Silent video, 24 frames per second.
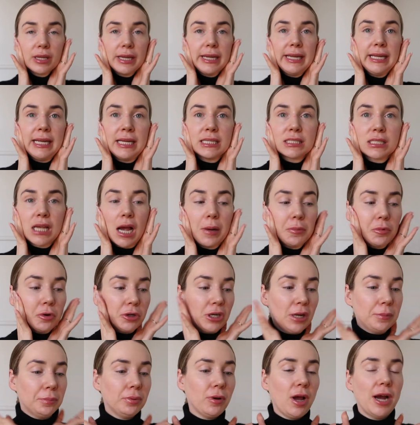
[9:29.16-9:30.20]
is I'm
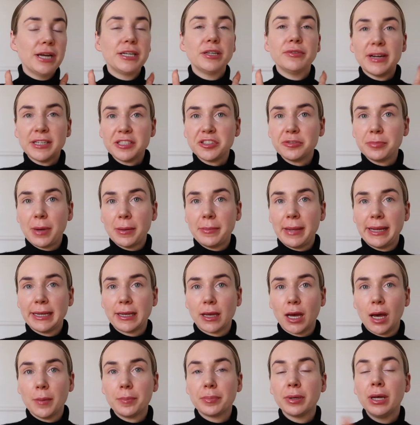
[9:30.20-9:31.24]
gonna apply the rest of my
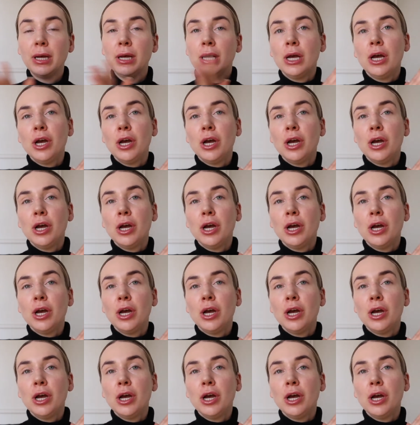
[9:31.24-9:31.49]
makeup,